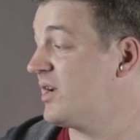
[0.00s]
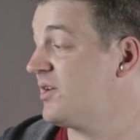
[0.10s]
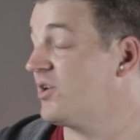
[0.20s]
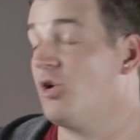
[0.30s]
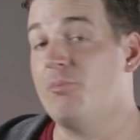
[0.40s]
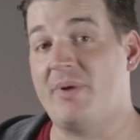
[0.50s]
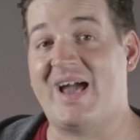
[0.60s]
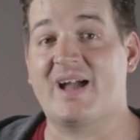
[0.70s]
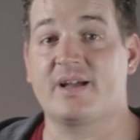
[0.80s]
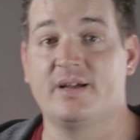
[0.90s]
wanted to go
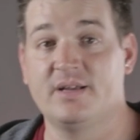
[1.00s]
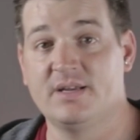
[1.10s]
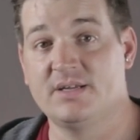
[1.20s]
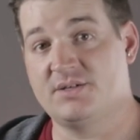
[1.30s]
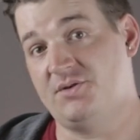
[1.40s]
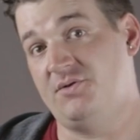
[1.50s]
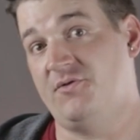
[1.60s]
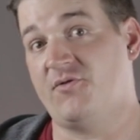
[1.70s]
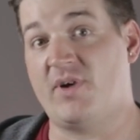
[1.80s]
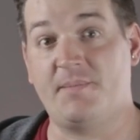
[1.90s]
back
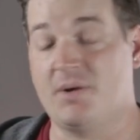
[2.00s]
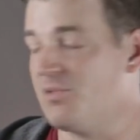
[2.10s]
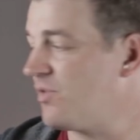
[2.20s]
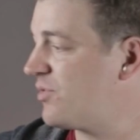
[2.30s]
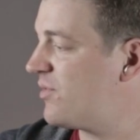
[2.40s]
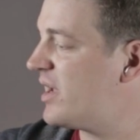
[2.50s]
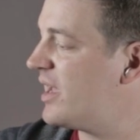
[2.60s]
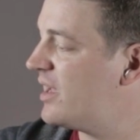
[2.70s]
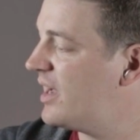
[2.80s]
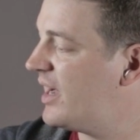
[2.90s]
to frame number
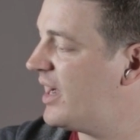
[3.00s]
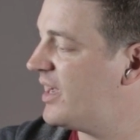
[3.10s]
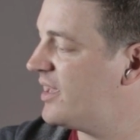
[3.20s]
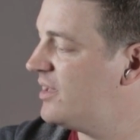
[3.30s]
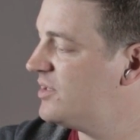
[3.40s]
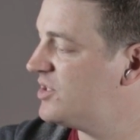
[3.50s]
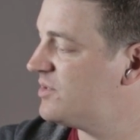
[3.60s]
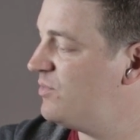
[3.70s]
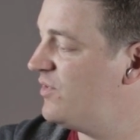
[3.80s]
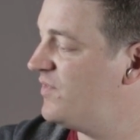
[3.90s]
three, I
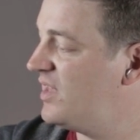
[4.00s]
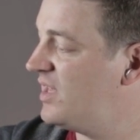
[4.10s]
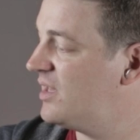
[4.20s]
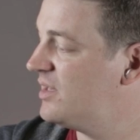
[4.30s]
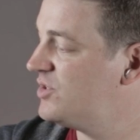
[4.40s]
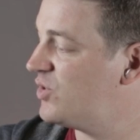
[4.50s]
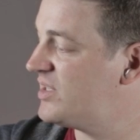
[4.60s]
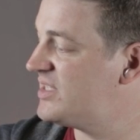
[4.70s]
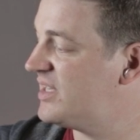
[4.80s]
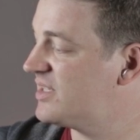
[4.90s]
just move the
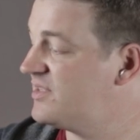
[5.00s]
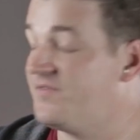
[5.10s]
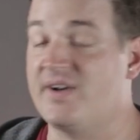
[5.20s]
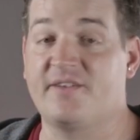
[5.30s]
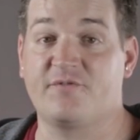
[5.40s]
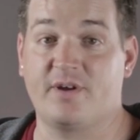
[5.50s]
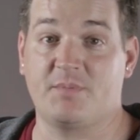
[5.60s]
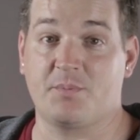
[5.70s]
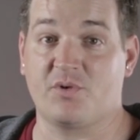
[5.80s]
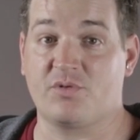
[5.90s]
joystick to find
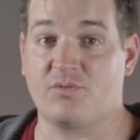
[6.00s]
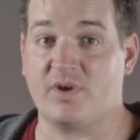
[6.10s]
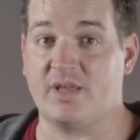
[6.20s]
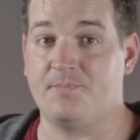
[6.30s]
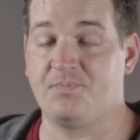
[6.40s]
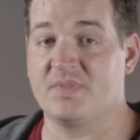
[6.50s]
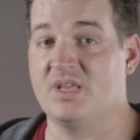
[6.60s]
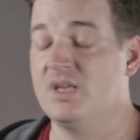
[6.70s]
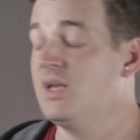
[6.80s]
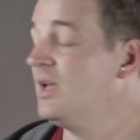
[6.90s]
frame number three.
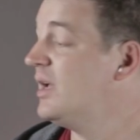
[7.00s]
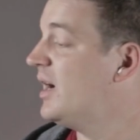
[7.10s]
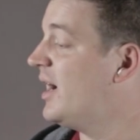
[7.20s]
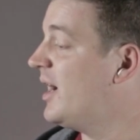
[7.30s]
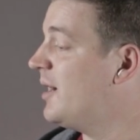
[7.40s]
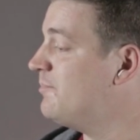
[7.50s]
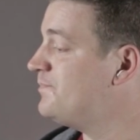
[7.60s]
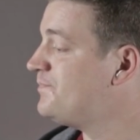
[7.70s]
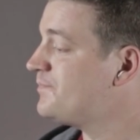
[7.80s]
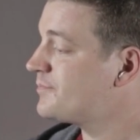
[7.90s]

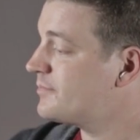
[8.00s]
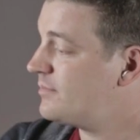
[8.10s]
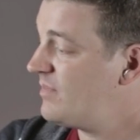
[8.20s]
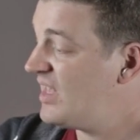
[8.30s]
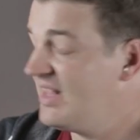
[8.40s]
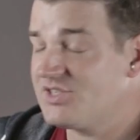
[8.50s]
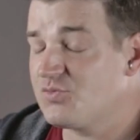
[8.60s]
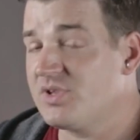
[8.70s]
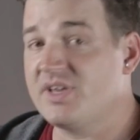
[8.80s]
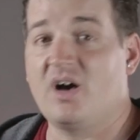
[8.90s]
Um, and
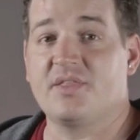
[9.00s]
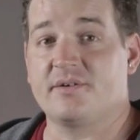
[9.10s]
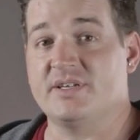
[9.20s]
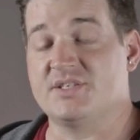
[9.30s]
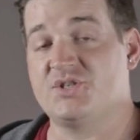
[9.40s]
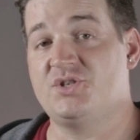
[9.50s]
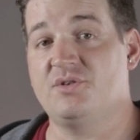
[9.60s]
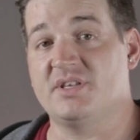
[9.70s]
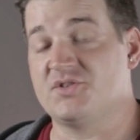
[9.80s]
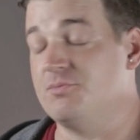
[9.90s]
that's really all there is
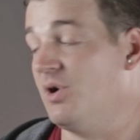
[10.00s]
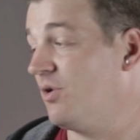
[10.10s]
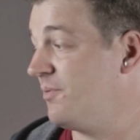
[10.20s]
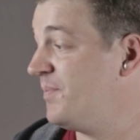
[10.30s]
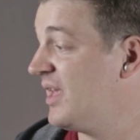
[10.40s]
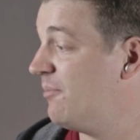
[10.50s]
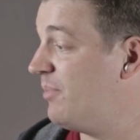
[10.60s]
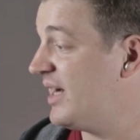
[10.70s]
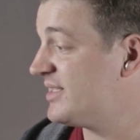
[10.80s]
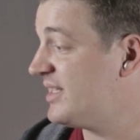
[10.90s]
to this mode
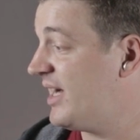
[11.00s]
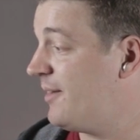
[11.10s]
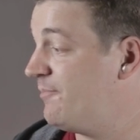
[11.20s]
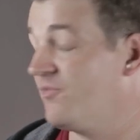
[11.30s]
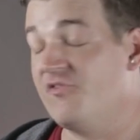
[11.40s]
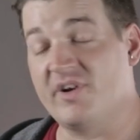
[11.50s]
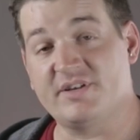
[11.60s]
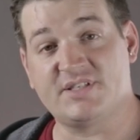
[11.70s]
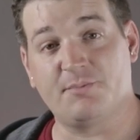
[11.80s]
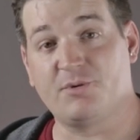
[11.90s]
but um,
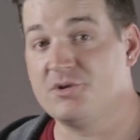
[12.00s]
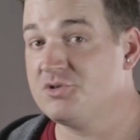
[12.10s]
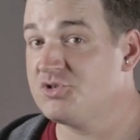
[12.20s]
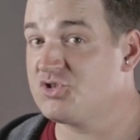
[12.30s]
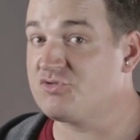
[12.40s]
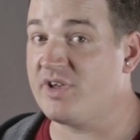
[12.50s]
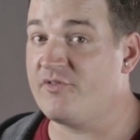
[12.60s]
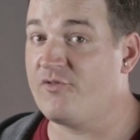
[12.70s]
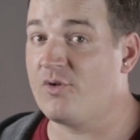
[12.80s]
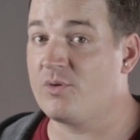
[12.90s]
very simple,
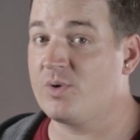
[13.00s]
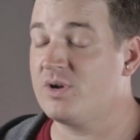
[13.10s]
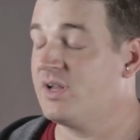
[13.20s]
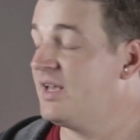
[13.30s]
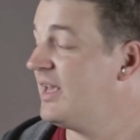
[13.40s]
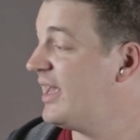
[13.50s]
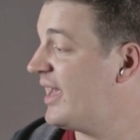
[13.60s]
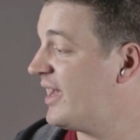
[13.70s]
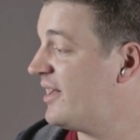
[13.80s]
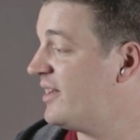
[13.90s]
straightforward,
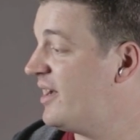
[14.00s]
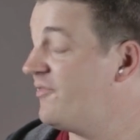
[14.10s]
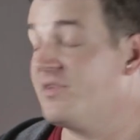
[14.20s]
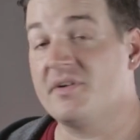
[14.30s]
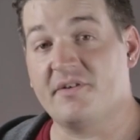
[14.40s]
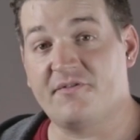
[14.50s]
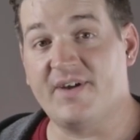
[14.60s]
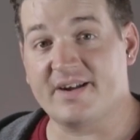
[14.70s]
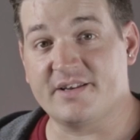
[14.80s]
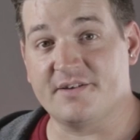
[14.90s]
and uh, very
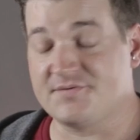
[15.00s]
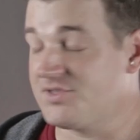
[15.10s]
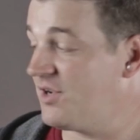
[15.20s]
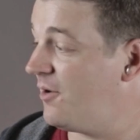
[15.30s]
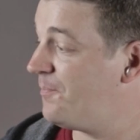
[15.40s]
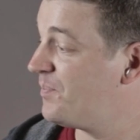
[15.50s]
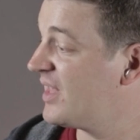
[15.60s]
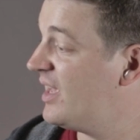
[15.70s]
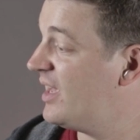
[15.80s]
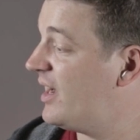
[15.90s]
effective. So
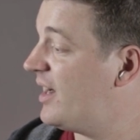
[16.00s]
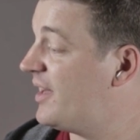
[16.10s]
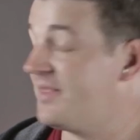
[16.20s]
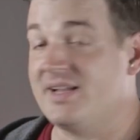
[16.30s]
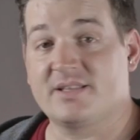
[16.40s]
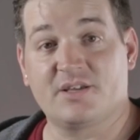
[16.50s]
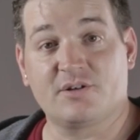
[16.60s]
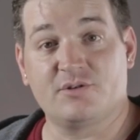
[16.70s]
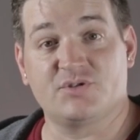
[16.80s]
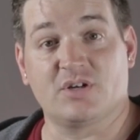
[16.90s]
uh, that
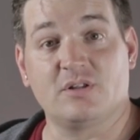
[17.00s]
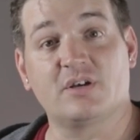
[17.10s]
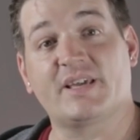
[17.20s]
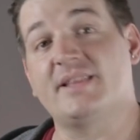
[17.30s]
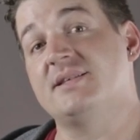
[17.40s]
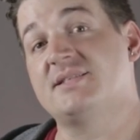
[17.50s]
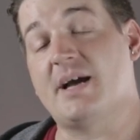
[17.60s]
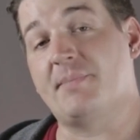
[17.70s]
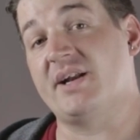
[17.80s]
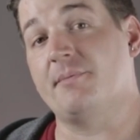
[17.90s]
concludes our look at the
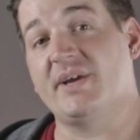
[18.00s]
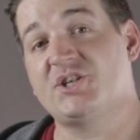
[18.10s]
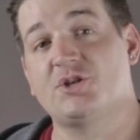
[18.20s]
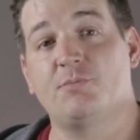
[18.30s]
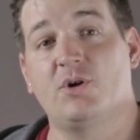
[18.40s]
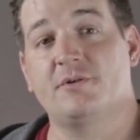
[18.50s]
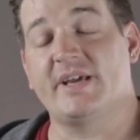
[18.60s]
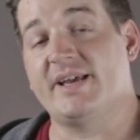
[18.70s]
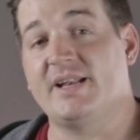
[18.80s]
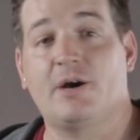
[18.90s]
stop animation
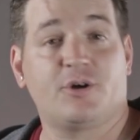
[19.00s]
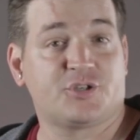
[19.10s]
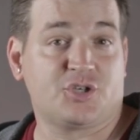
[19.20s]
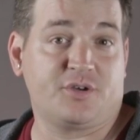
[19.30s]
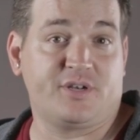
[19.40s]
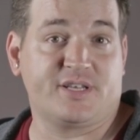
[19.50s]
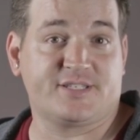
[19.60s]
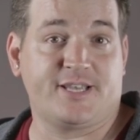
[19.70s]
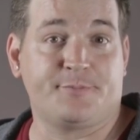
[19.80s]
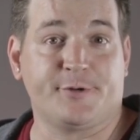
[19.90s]
mode, and now I'll show you an
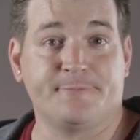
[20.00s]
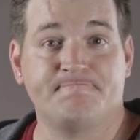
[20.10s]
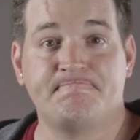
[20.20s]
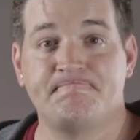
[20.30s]
example.